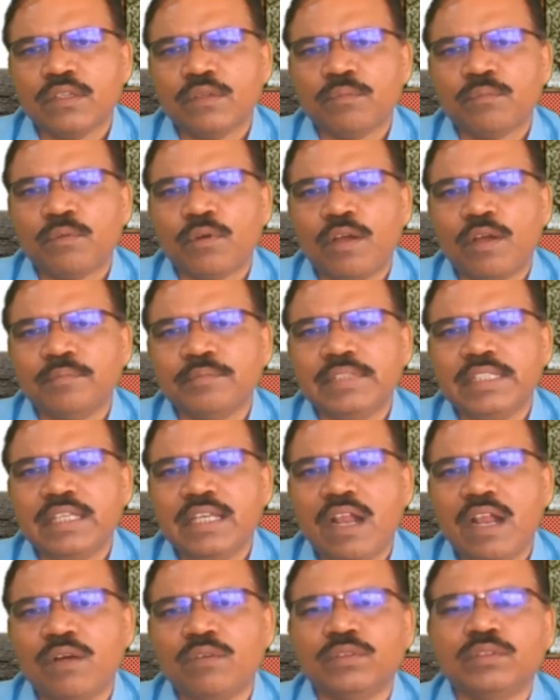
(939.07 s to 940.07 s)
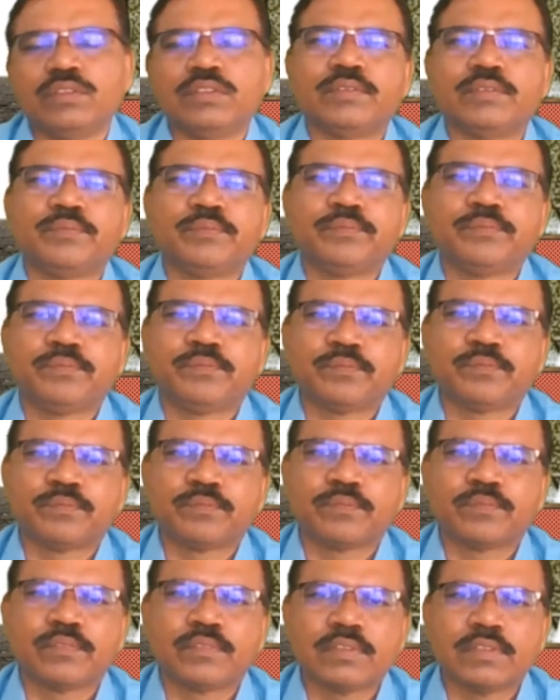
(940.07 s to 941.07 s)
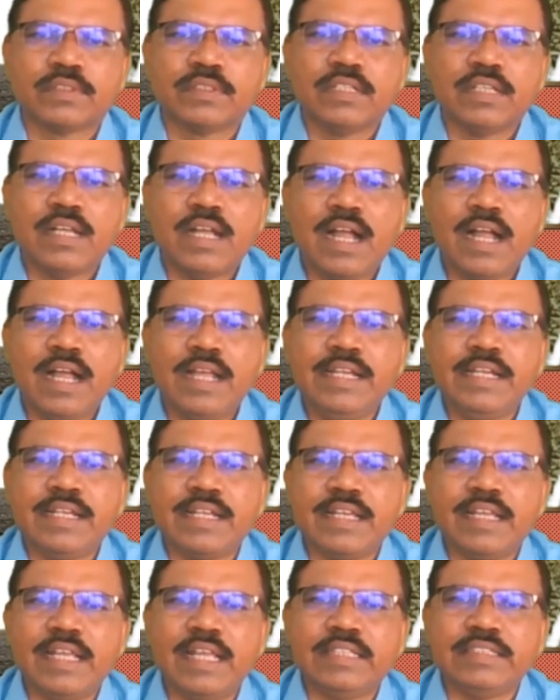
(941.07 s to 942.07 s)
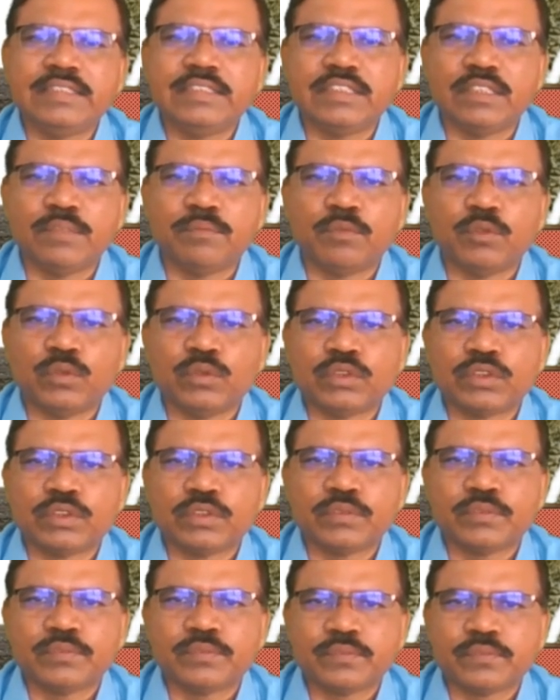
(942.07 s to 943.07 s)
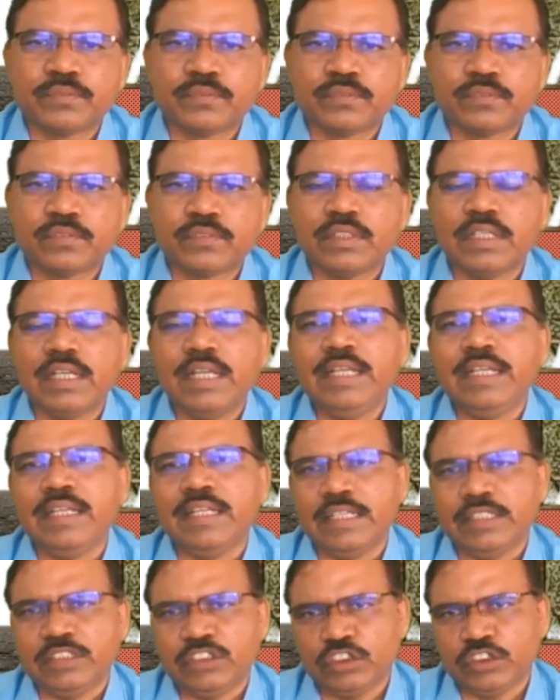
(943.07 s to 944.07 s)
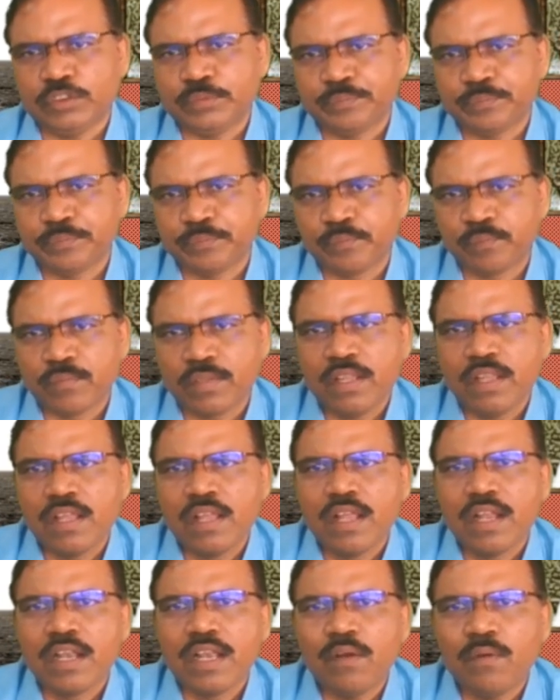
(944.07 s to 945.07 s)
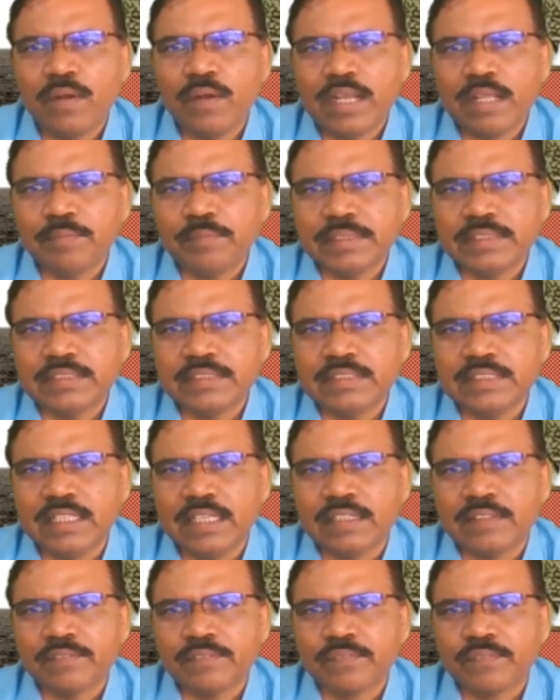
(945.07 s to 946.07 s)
from the ground, height h, suppose height h. Now what happens here?